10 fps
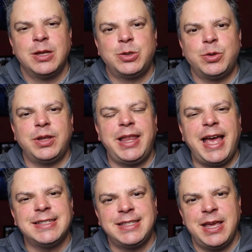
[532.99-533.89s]
So the
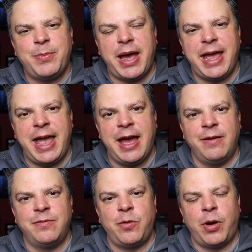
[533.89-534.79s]
last tip I
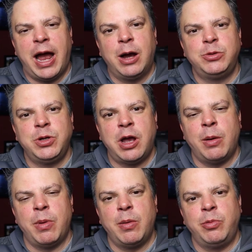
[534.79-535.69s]
have for how to
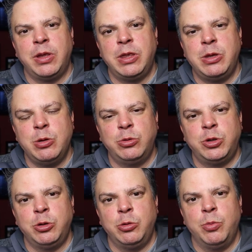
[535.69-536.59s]
come up with
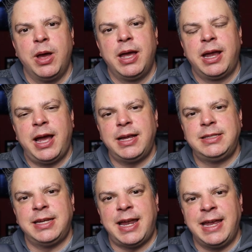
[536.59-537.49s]
YouTube
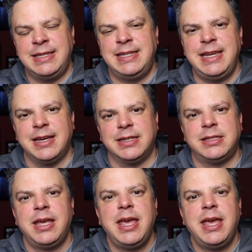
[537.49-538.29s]
content ideas